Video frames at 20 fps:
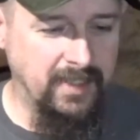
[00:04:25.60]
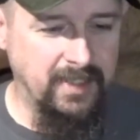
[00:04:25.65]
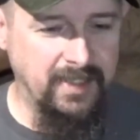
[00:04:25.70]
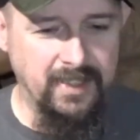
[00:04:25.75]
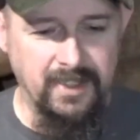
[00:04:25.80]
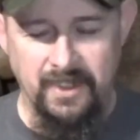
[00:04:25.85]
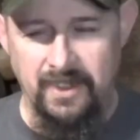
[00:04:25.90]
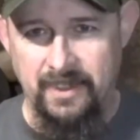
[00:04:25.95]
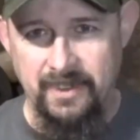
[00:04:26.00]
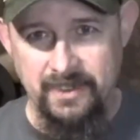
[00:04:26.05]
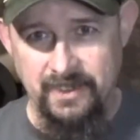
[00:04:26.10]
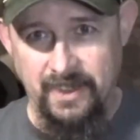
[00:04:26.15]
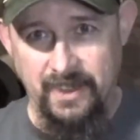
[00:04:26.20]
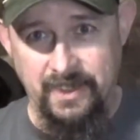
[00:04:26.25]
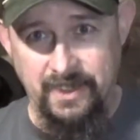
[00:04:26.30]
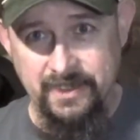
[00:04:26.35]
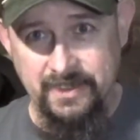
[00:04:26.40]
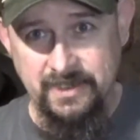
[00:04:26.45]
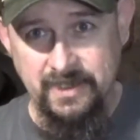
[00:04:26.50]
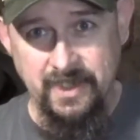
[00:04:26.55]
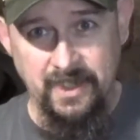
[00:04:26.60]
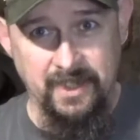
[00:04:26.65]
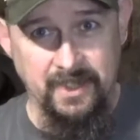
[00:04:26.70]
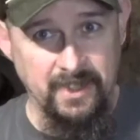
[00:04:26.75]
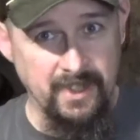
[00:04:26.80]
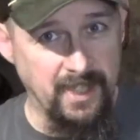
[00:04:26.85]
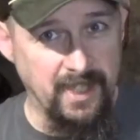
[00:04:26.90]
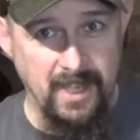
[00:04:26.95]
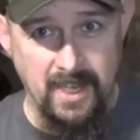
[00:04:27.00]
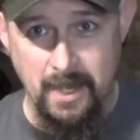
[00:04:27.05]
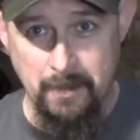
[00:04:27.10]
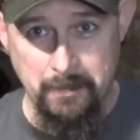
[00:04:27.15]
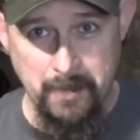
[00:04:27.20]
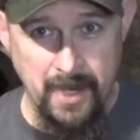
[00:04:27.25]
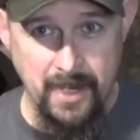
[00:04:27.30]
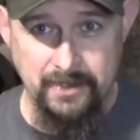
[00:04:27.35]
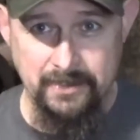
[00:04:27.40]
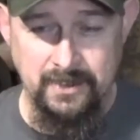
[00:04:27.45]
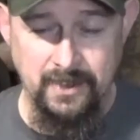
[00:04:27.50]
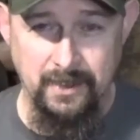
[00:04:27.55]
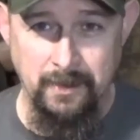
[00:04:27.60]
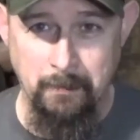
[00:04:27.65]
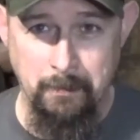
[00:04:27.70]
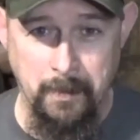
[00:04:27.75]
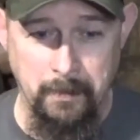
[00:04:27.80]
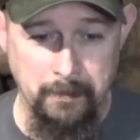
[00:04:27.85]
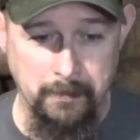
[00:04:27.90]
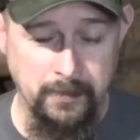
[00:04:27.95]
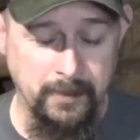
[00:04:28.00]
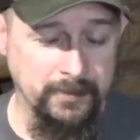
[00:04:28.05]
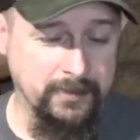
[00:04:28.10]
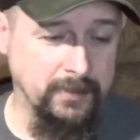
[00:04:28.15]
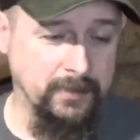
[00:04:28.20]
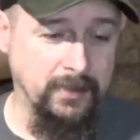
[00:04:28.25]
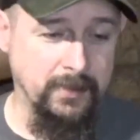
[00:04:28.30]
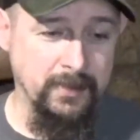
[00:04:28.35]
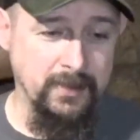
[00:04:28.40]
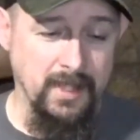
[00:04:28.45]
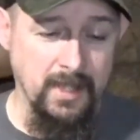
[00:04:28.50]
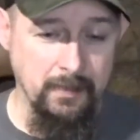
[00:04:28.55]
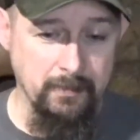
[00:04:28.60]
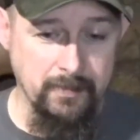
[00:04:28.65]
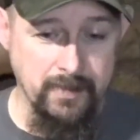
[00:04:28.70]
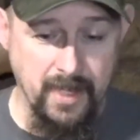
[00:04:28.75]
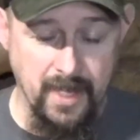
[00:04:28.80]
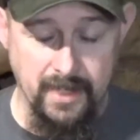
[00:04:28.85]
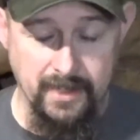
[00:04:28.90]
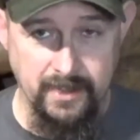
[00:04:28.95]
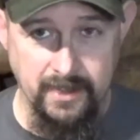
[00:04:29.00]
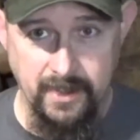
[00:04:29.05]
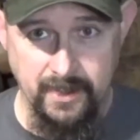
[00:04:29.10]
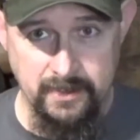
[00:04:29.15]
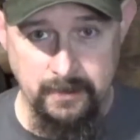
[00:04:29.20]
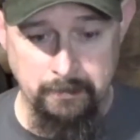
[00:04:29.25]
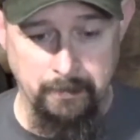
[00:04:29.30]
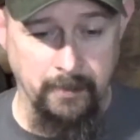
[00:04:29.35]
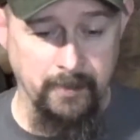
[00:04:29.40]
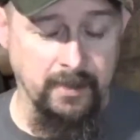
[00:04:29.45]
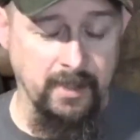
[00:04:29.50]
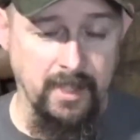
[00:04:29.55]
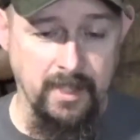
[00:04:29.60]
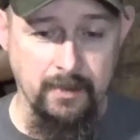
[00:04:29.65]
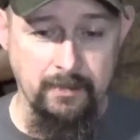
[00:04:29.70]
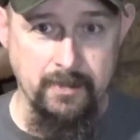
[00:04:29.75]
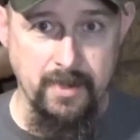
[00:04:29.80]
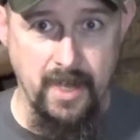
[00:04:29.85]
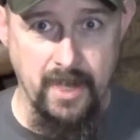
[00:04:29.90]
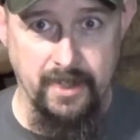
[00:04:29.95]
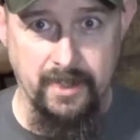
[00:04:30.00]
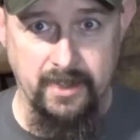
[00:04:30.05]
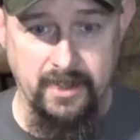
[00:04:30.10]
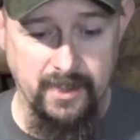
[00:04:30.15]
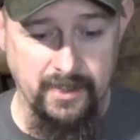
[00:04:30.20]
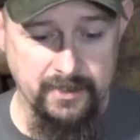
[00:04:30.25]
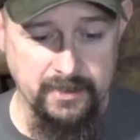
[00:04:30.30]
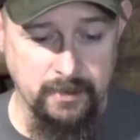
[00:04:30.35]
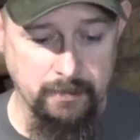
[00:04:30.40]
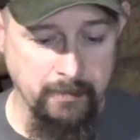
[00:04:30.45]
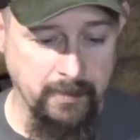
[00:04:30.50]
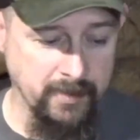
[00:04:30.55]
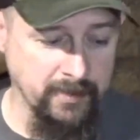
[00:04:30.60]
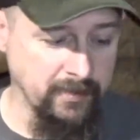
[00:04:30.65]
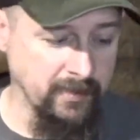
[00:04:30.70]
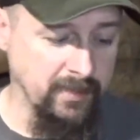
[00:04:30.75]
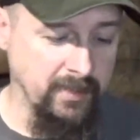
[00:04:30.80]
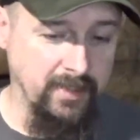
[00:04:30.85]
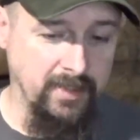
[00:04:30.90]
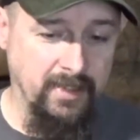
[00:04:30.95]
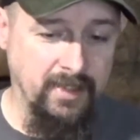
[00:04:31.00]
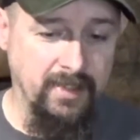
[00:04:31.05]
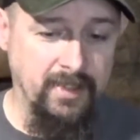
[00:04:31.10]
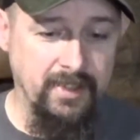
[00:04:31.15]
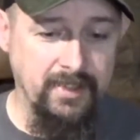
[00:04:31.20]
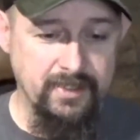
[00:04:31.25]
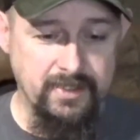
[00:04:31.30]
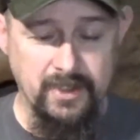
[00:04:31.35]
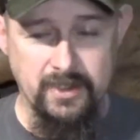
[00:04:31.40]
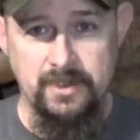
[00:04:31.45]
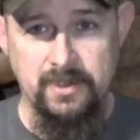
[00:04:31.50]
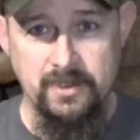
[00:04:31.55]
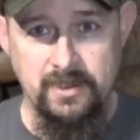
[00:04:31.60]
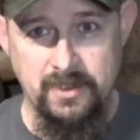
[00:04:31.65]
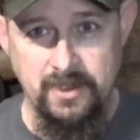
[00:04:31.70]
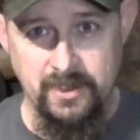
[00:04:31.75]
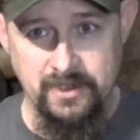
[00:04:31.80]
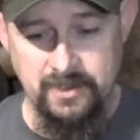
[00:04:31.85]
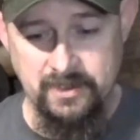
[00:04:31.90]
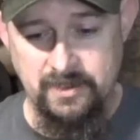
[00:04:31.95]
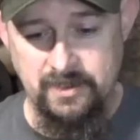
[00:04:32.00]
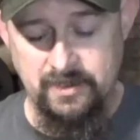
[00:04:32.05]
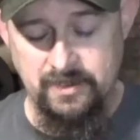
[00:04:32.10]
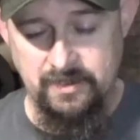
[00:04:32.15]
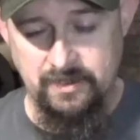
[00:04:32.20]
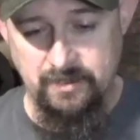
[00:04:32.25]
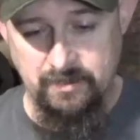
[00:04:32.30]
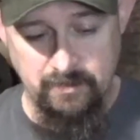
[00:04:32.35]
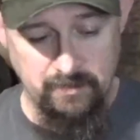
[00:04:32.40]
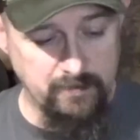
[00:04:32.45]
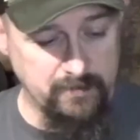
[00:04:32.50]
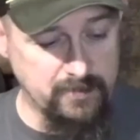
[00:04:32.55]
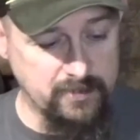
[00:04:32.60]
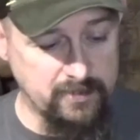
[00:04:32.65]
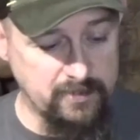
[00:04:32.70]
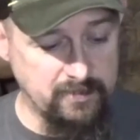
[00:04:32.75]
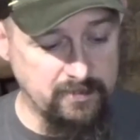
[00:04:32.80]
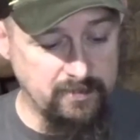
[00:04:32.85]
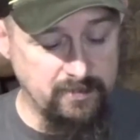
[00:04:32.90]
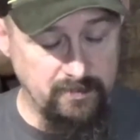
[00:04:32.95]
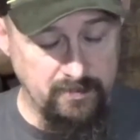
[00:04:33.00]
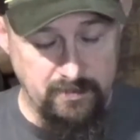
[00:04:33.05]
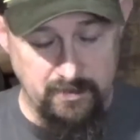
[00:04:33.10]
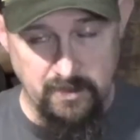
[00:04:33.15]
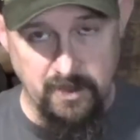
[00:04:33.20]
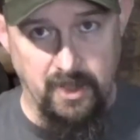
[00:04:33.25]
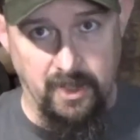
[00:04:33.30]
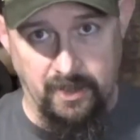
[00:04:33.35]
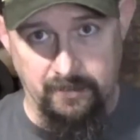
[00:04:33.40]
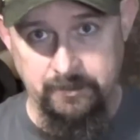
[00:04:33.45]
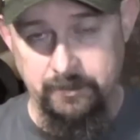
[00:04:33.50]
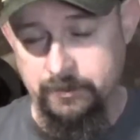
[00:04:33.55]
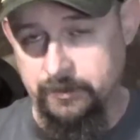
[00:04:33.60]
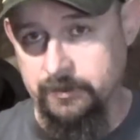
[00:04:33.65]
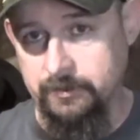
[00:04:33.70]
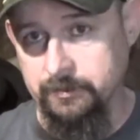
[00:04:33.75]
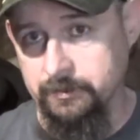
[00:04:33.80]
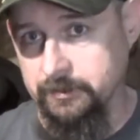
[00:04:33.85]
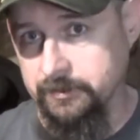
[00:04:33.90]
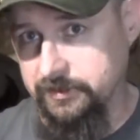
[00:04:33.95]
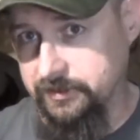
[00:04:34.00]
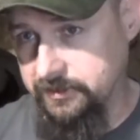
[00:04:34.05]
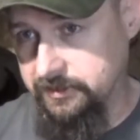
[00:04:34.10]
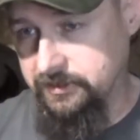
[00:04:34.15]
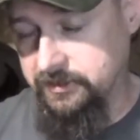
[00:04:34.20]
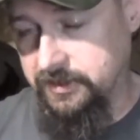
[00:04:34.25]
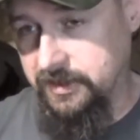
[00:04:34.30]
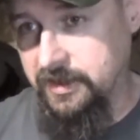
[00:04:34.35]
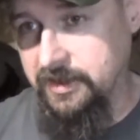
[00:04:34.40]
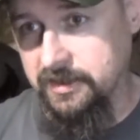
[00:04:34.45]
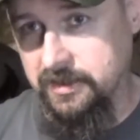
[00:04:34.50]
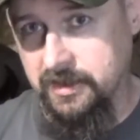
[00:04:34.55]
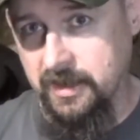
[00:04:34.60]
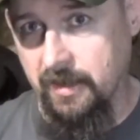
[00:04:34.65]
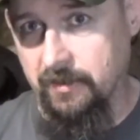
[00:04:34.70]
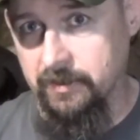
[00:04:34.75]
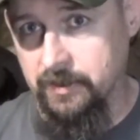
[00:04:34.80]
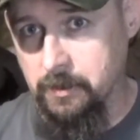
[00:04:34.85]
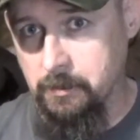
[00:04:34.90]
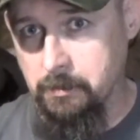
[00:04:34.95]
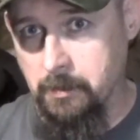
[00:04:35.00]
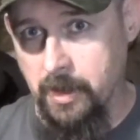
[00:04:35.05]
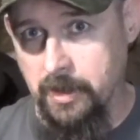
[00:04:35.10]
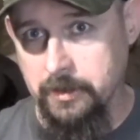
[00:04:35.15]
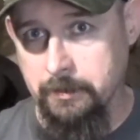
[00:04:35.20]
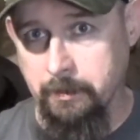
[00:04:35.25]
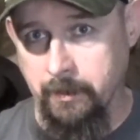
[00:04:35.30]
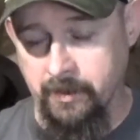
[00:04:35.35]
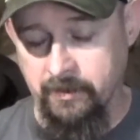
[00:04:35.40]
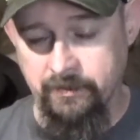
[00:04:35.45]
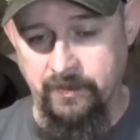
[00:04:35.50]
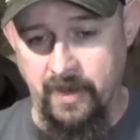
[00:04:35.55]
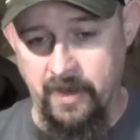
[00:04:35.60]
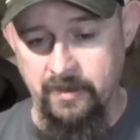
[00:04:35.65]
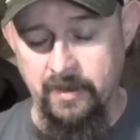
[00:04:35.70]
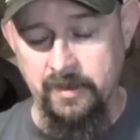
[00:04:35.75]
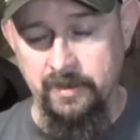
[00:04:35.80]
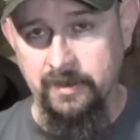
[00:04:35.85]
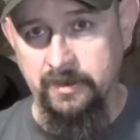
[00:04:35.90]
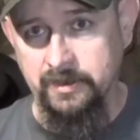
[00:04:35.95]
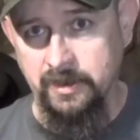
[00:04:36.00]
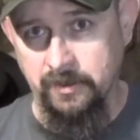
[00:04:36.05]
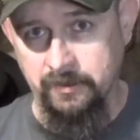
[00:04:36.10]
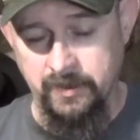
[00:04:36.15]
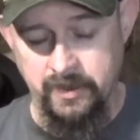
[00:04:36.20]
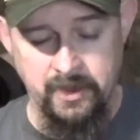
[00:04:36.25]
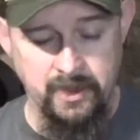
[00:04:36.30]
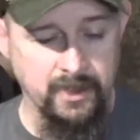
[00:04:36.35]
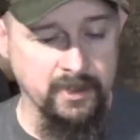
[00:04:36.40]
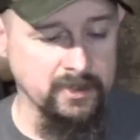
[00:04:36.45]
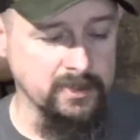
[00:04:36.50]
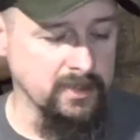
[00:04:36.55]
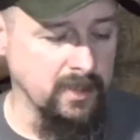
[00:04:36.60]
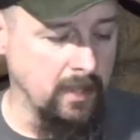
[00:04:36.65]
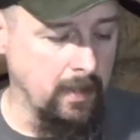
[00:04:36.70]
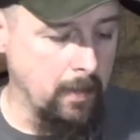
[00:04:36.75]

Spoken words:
And like I said, I'm not telling people what to do. I am not an expert. I am not a gunsmith. This is just, I've seen several Mossberg 500s over the years